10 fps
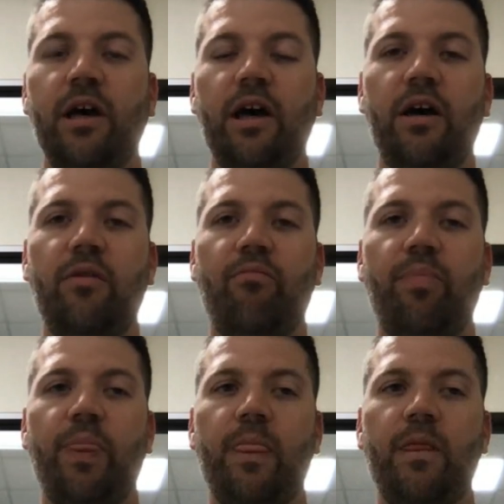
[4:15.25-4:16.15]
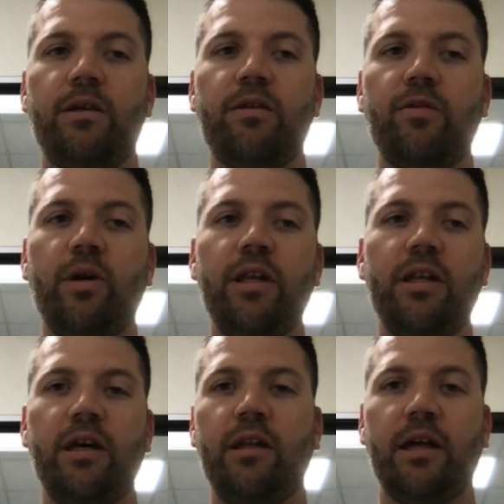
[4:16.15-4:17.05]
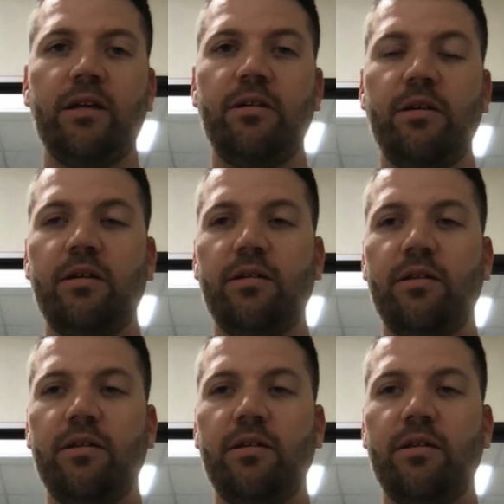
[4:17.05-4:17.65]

The way that I like to